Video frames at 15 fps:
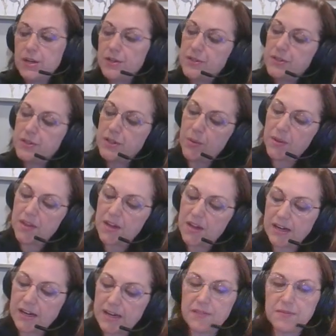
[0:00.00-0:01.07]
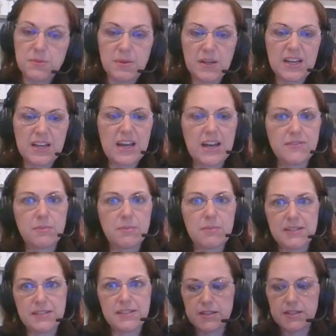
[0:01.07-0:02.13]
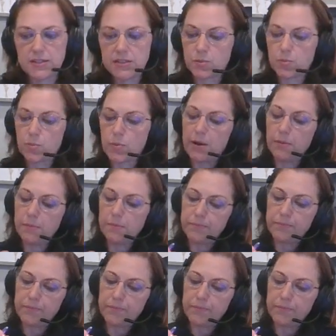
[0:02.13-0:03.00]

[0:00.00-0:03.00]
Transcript: So that gives me kind of some ideas as well.